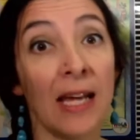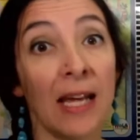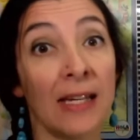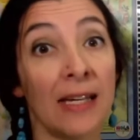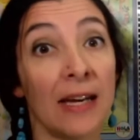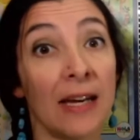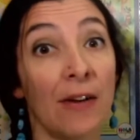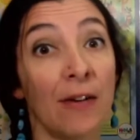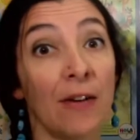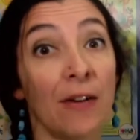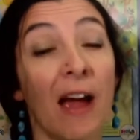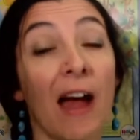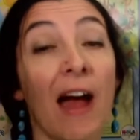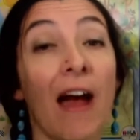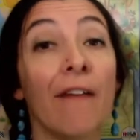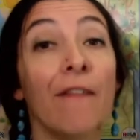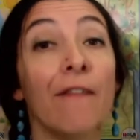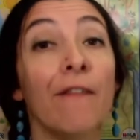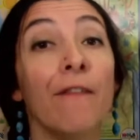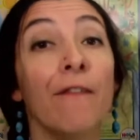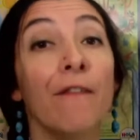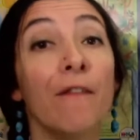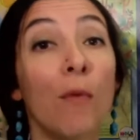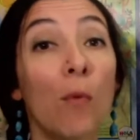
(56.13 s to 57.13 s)
Now you have
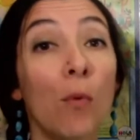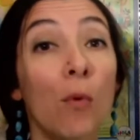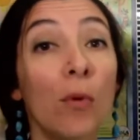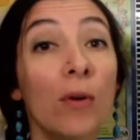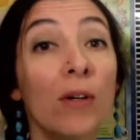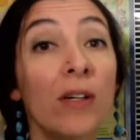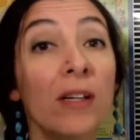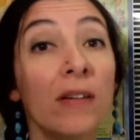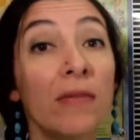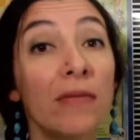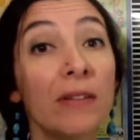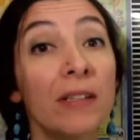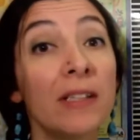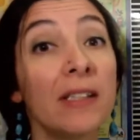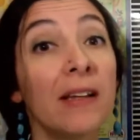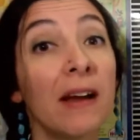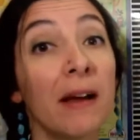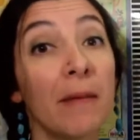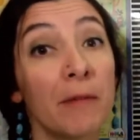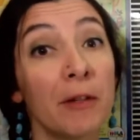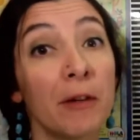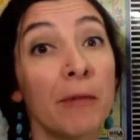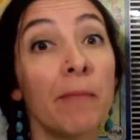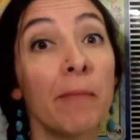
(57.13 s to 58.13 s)
4 different
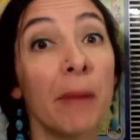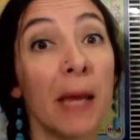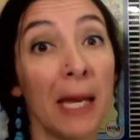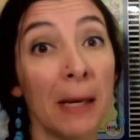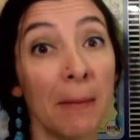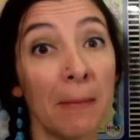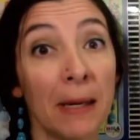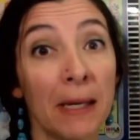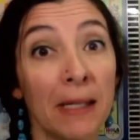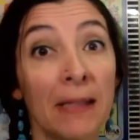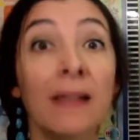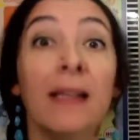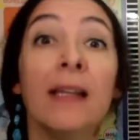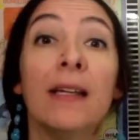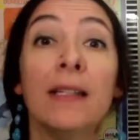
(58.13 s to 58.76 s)
types of payment